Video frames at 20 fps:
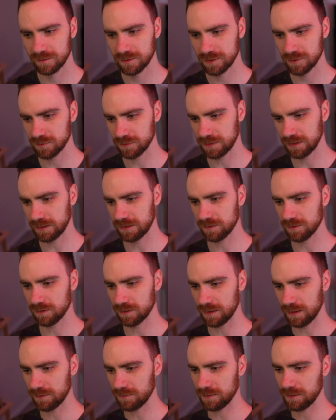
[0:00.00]
So we'll take a
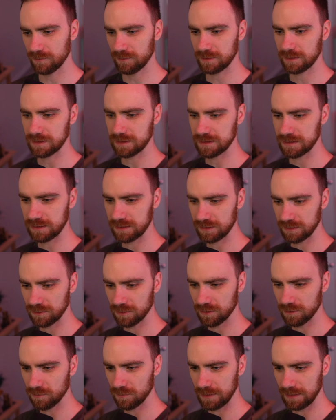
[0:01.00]
look. I want this thing to
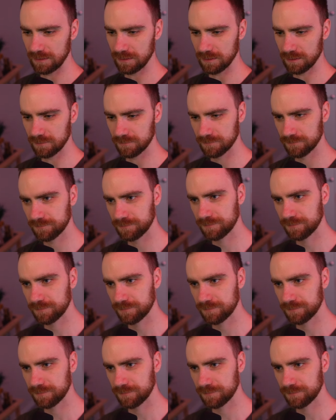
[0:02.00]
go away though.